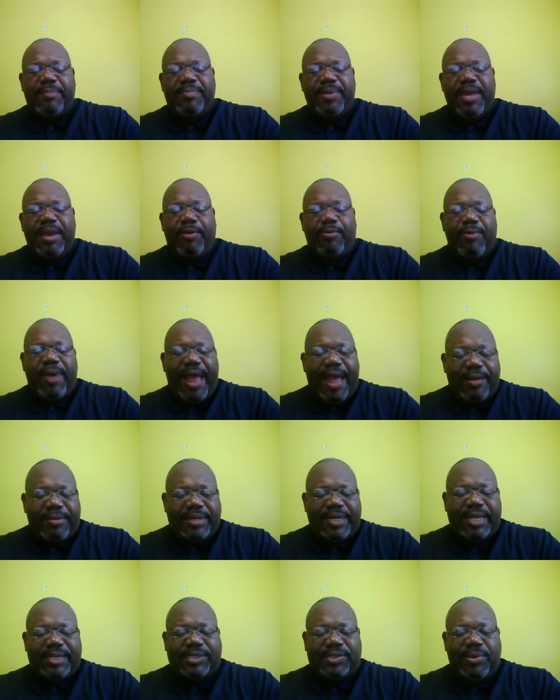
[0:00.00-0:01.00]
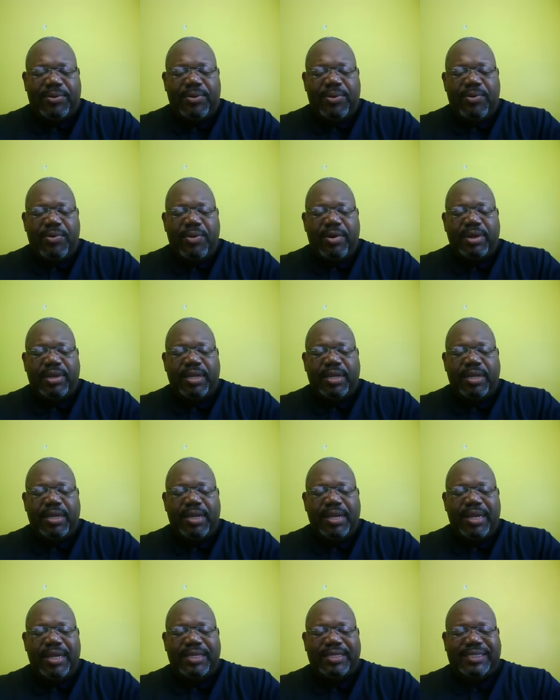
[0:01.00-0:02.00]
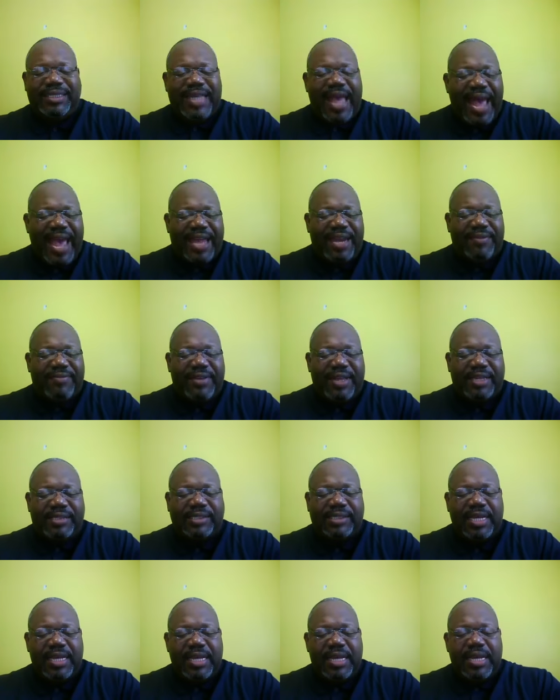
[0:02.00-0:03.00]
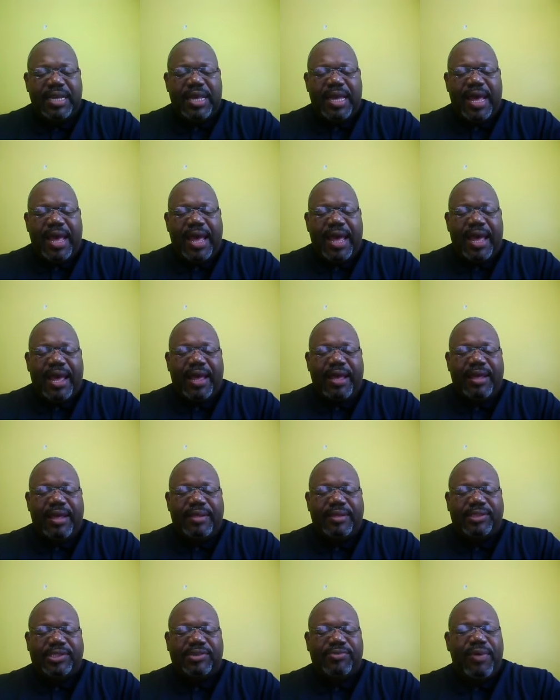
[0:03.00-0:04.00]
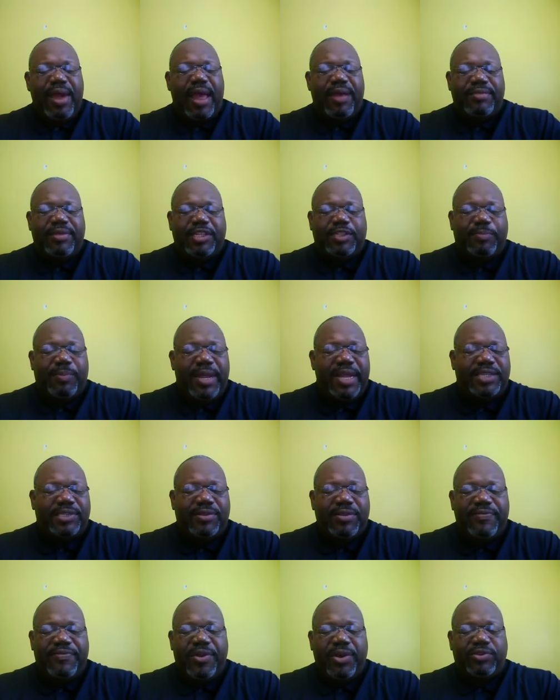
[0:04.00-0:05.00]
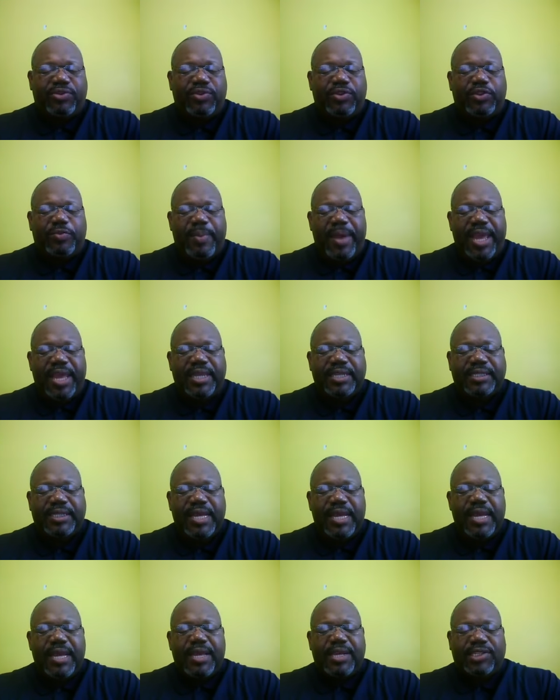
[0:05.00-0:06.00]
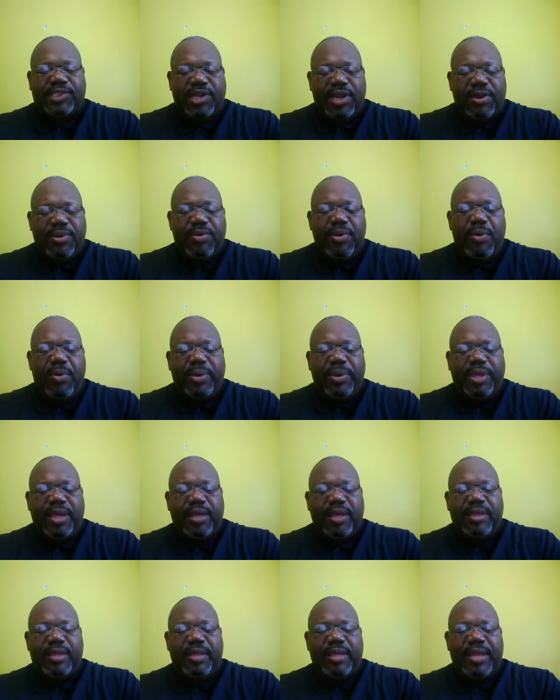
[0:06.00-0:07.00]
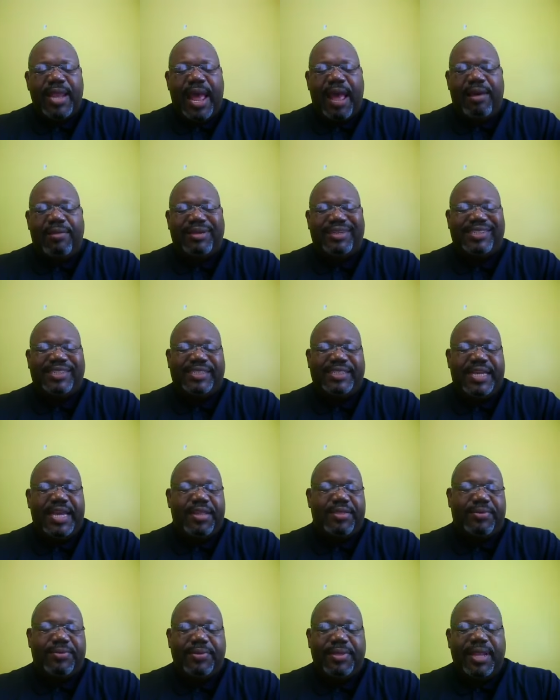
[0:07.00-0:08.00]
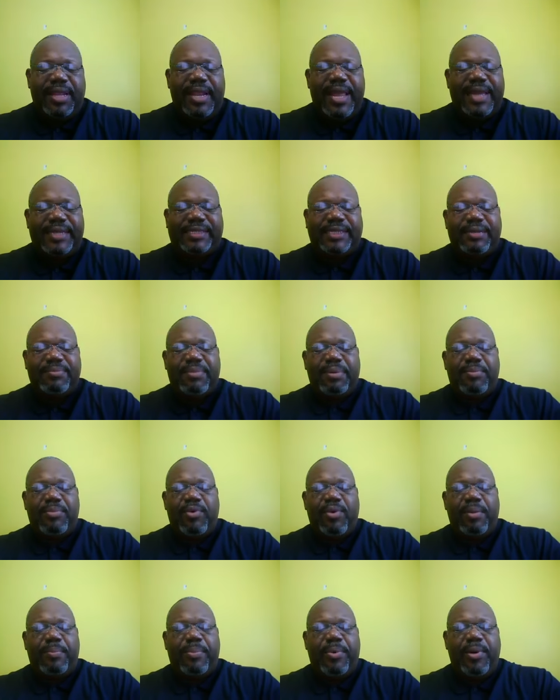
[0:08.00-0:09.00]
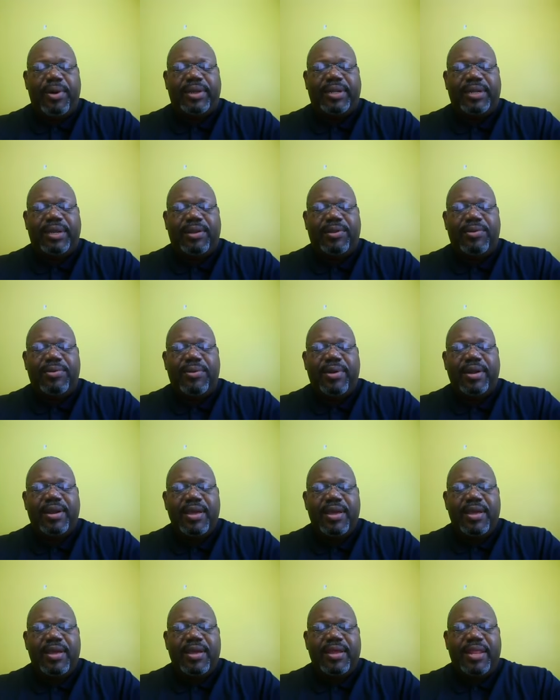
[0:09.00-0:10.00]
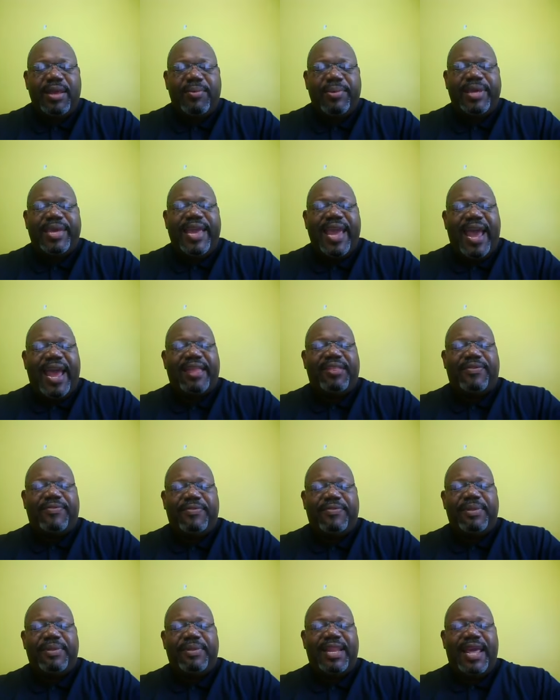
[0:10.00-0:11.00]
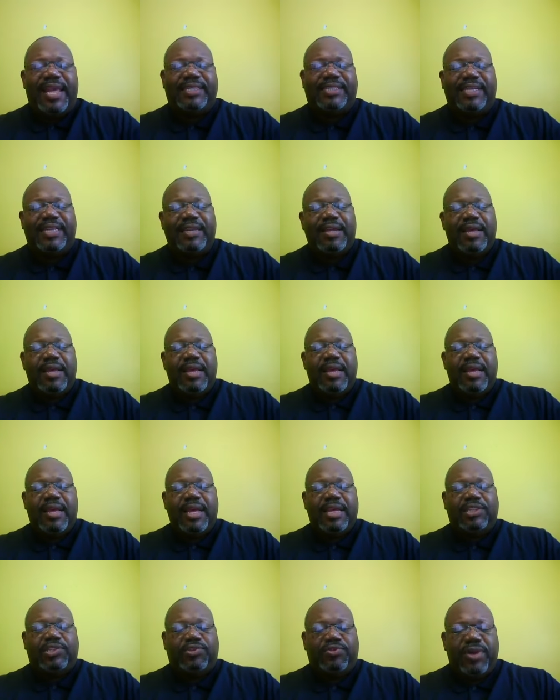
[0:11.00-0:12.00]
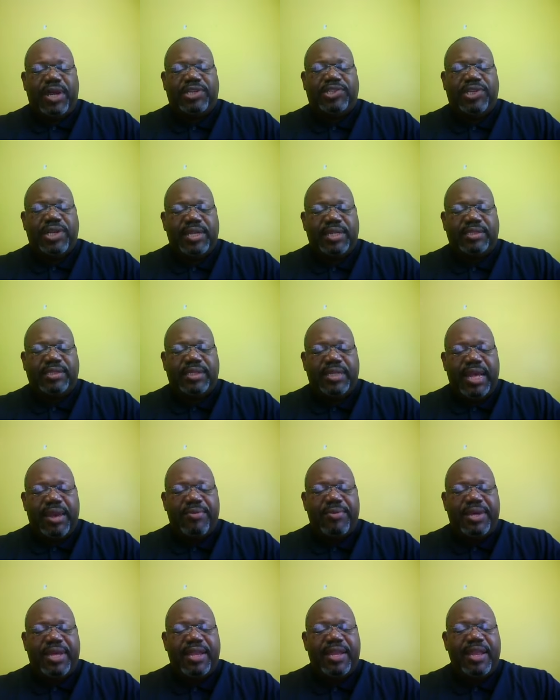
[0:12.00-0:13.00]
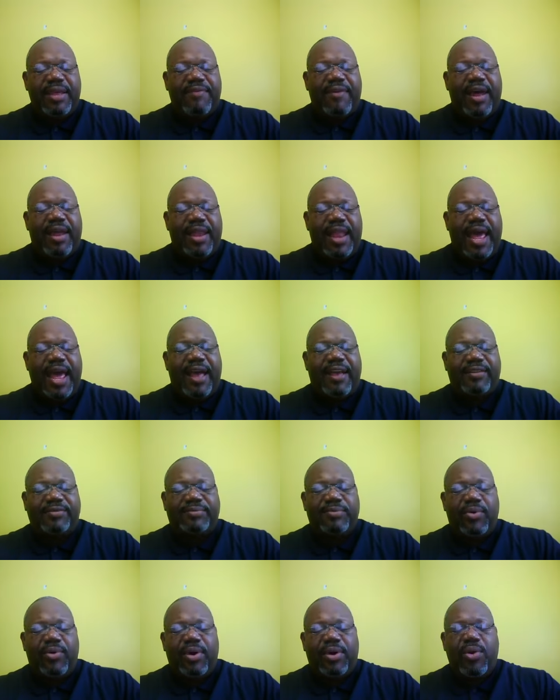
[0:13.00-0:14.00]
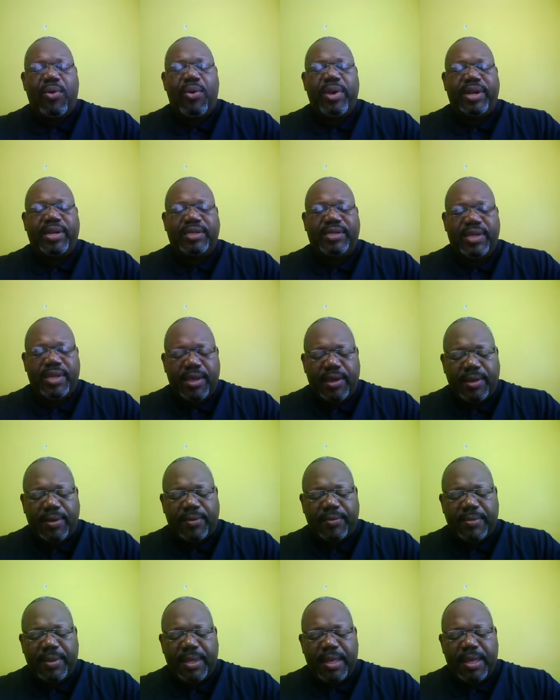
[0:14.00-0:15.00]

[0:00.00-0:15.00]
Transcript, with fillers: be around us, O oh Lord, inside of us, uh, surround this place on the virtual space, so that, Lord, we not only just get through the lesson, but more importantly, O oh Lord, that we gather from the lesson instructions that we can live our lives more according to you.